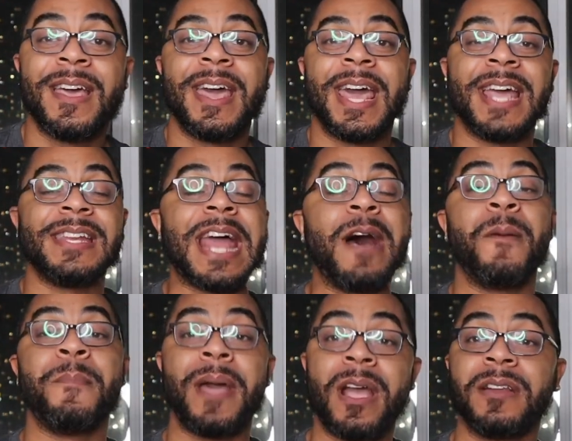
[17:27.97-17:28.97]
And now
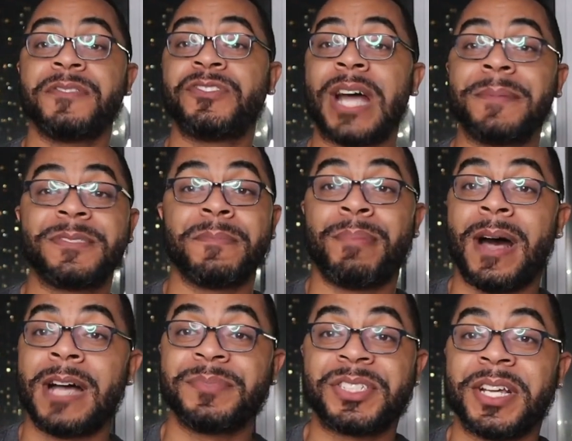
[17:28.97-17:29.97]
Meredith drops a
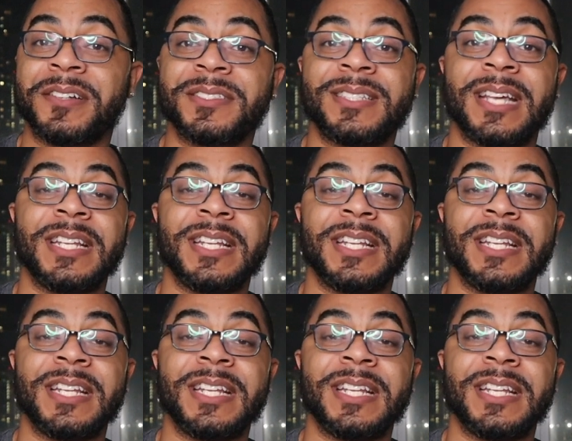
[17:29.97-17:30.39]
bombshell saying